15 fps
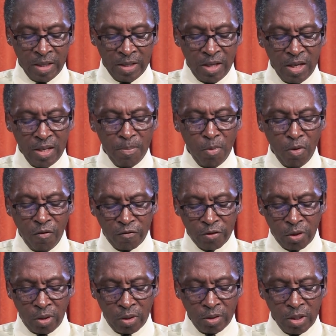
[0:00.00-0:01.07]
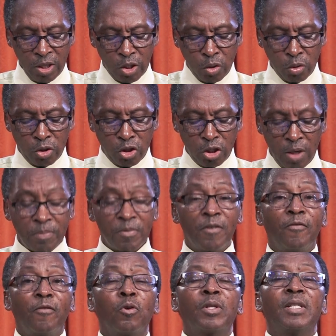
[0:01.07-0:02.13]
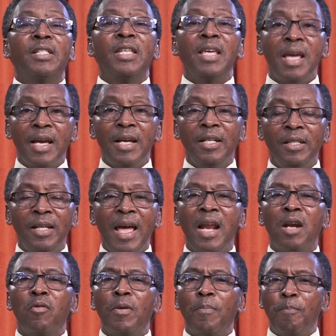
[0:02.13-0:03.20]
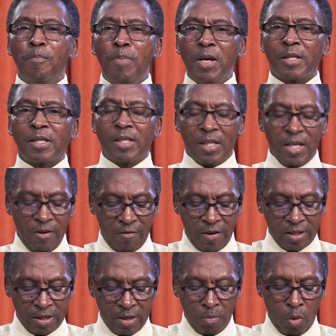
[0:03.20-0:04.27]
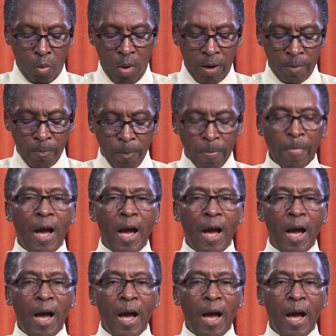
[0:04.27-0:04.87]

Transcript: Then he moves on to chapter 14 and repeats in verse number 1